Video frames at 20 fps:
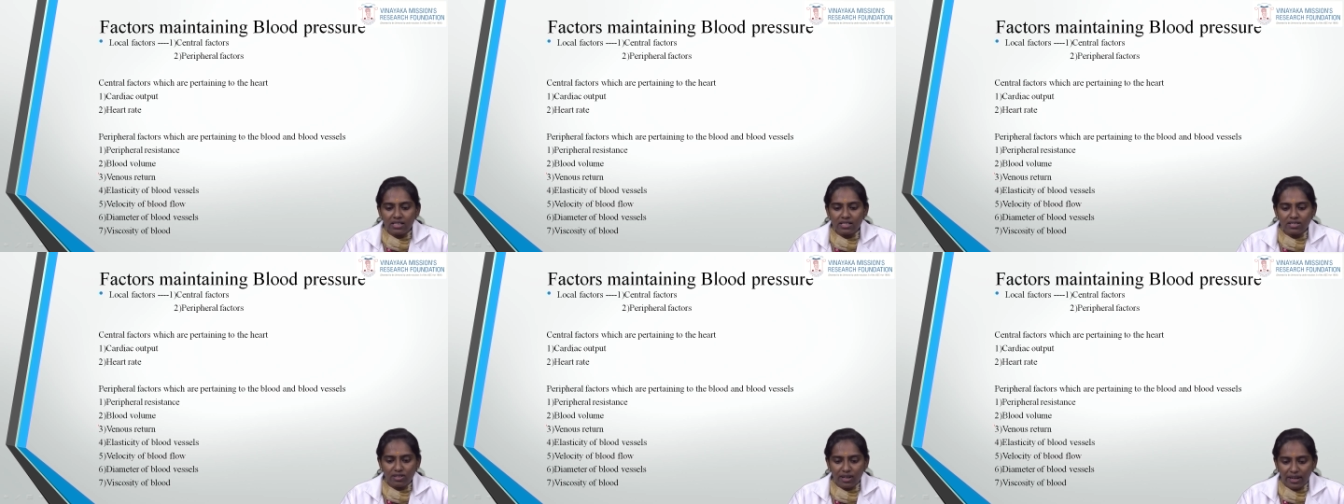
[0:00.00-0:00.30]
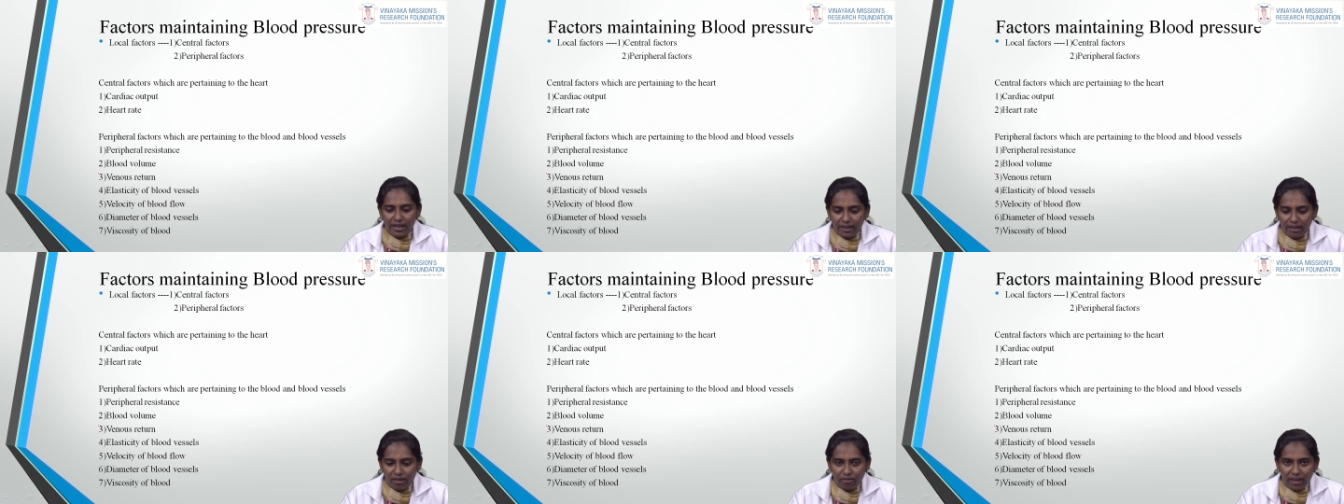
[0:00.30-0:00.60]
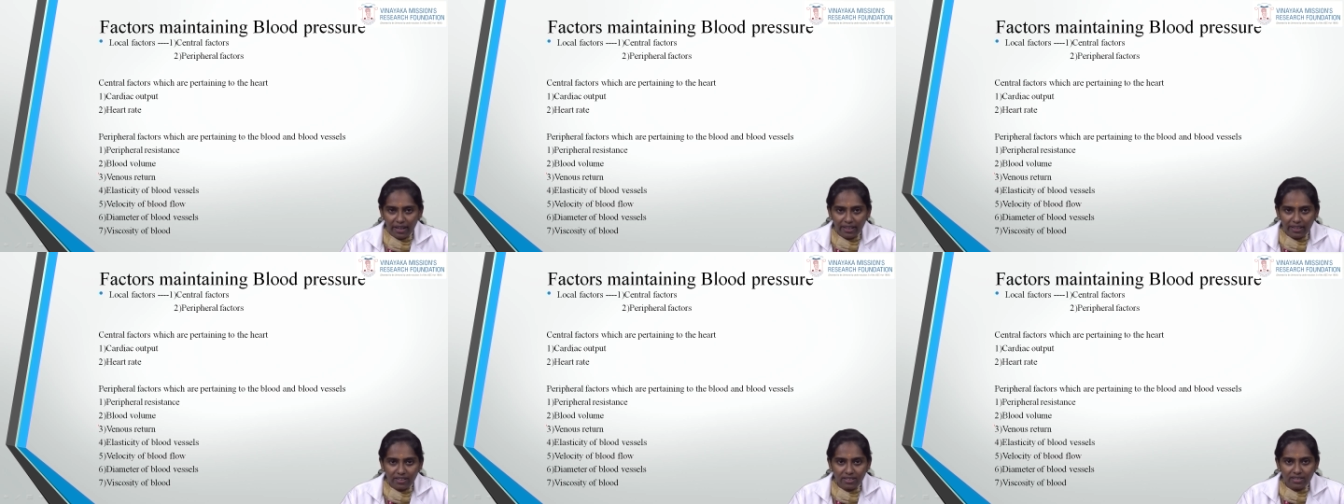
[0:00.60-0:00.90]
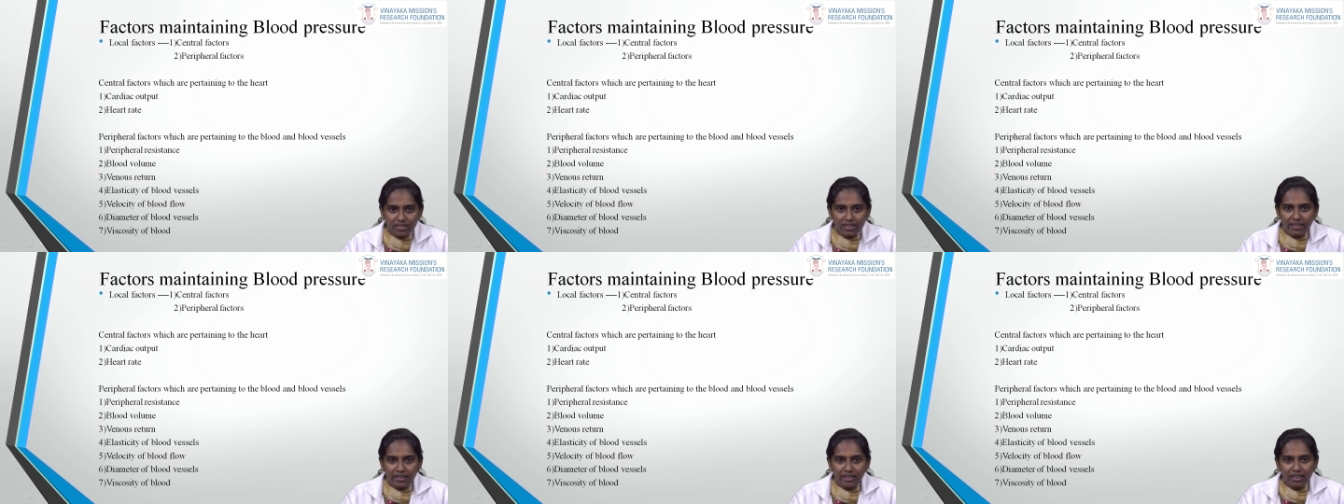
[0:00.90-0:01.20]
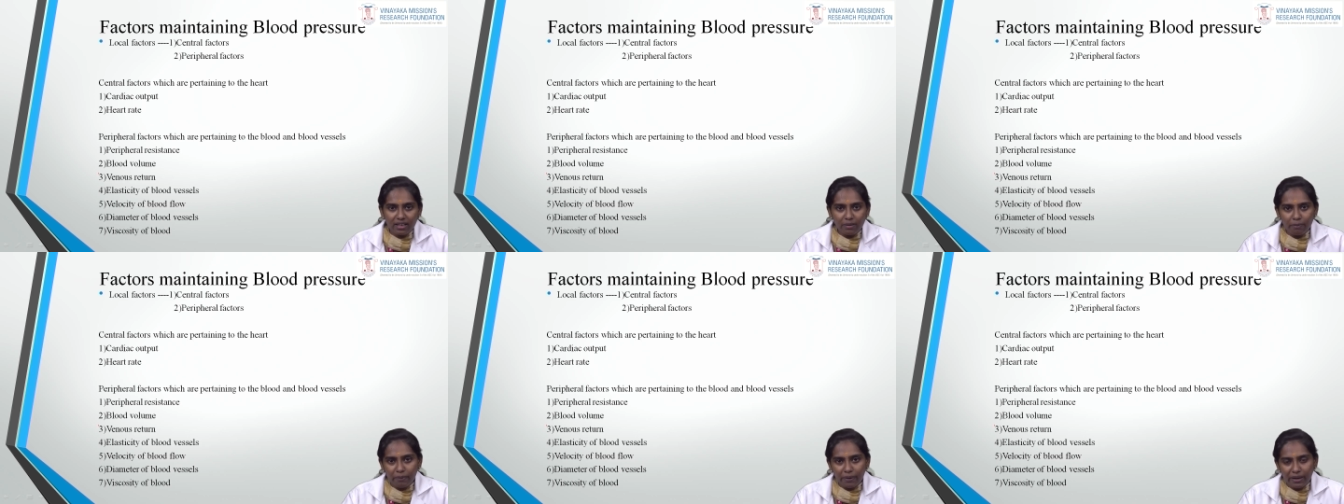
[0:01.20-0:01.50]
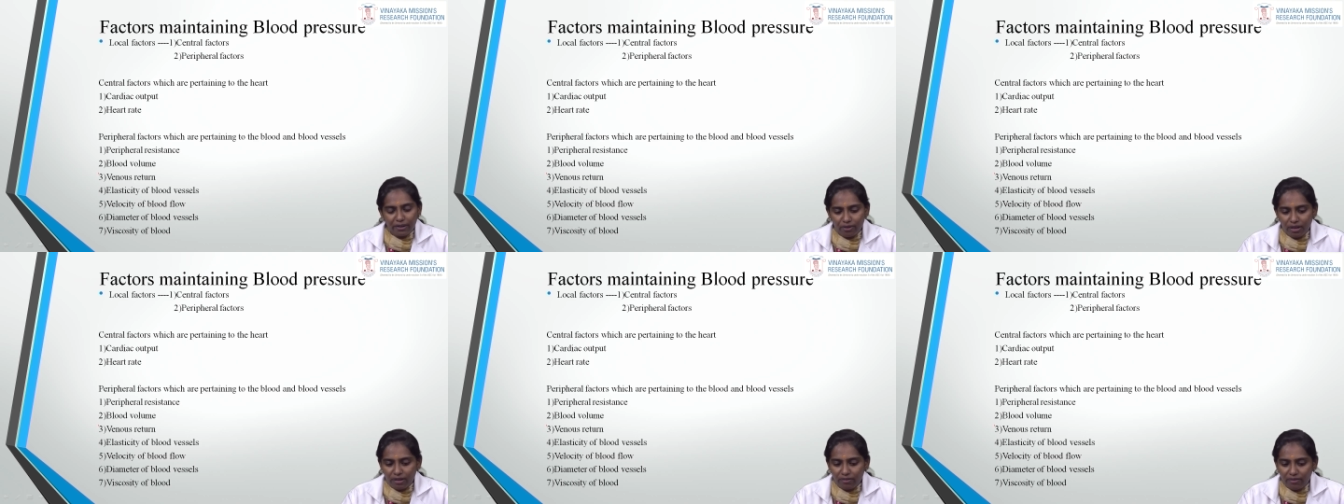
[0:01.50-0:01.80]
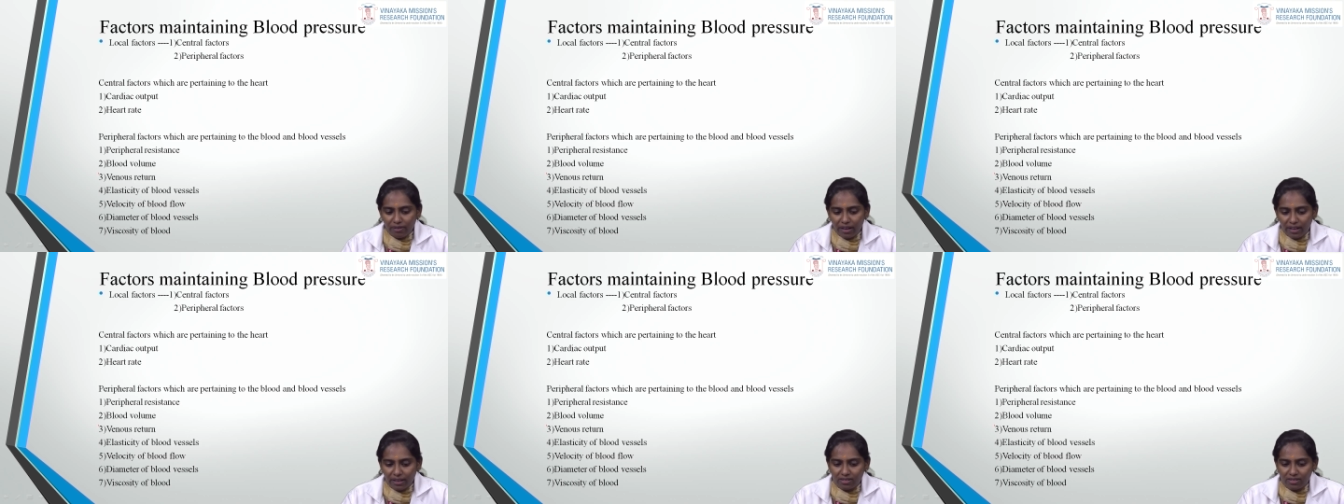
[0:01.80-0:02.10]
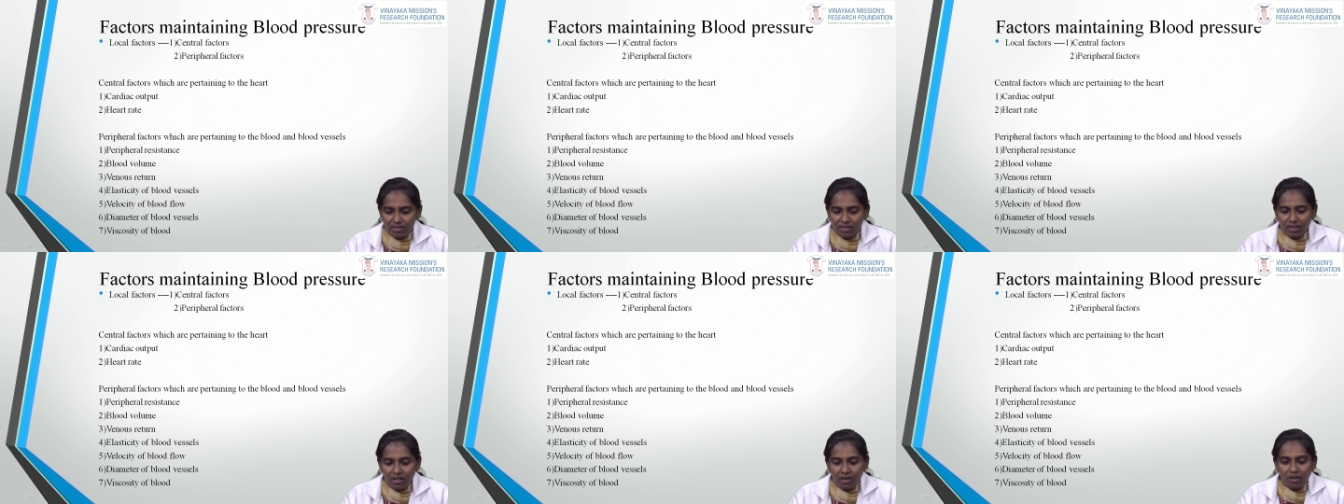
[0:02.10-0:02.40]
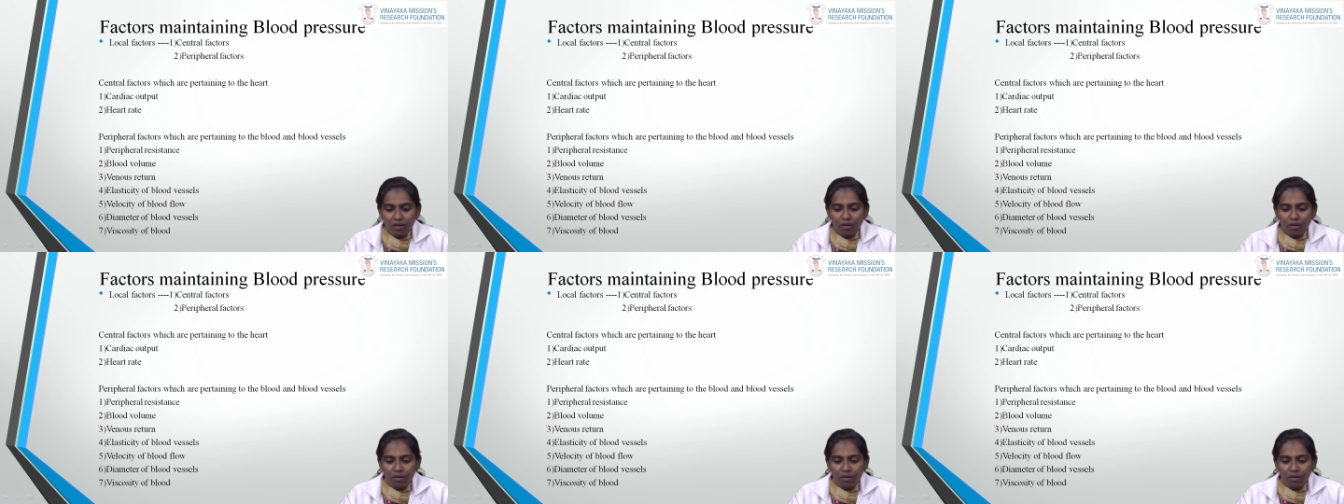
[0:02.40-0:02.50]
Central factors and the peripheral factors.